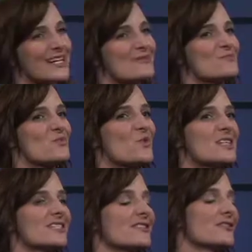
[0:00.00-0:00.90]
um,
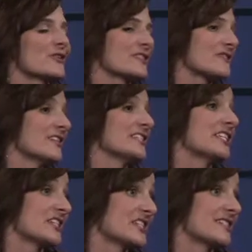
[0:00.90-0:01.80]
one is the focus
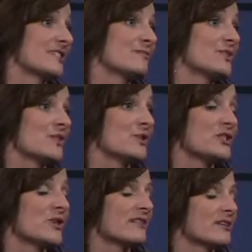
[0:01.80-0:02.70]
volunteerism. So we
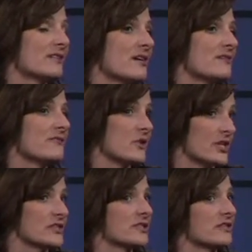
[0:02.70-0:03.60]
do have a, a
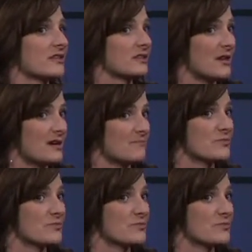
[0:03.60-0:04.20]
focus um,